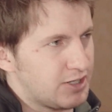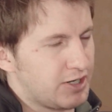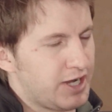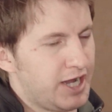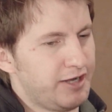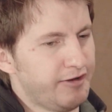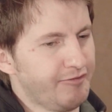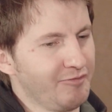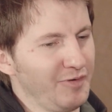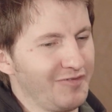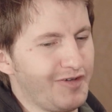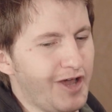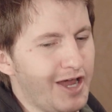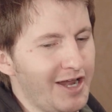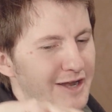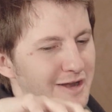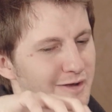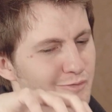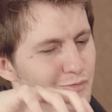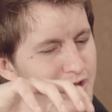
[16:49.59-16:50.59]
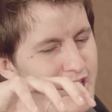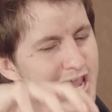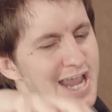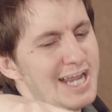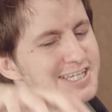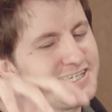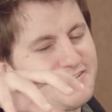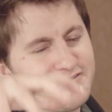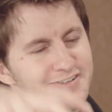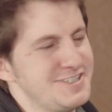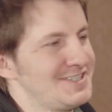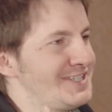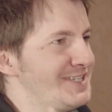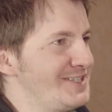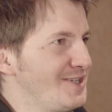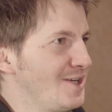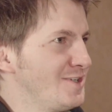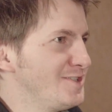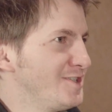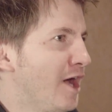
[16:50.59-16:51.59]
They're kind of, we've got reactive that
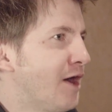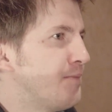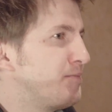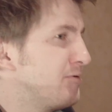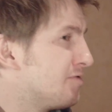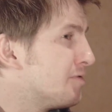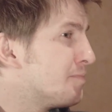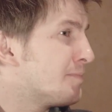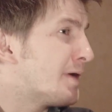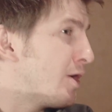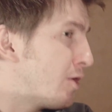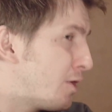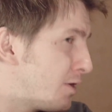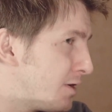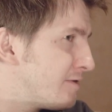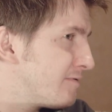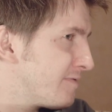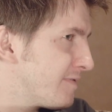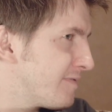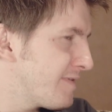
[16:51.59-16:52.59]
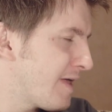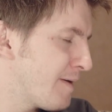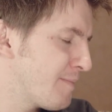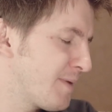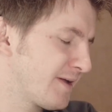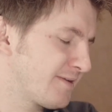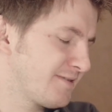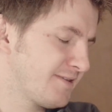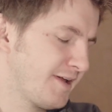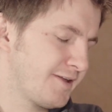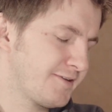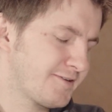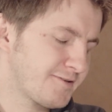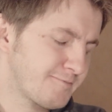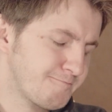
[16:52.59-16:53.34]
sits on top of imperative, if that makes sense.